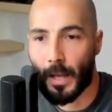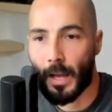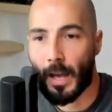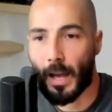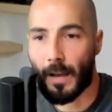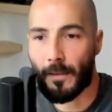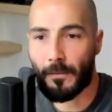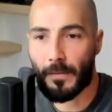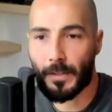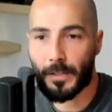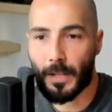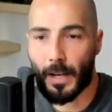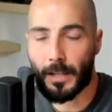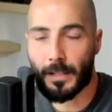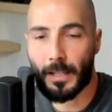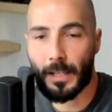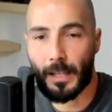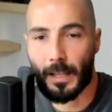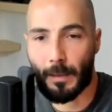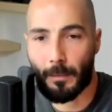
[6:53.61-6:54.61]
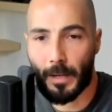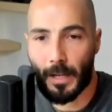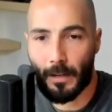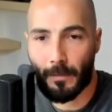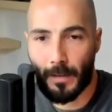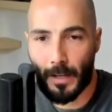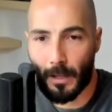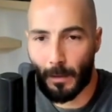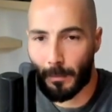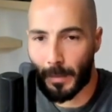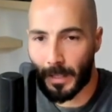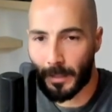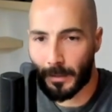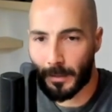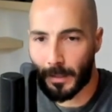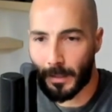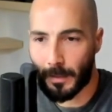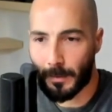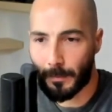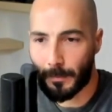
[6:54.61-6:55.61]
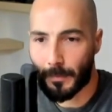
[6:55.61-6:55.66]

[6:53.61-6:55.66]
emphasizing limited availability,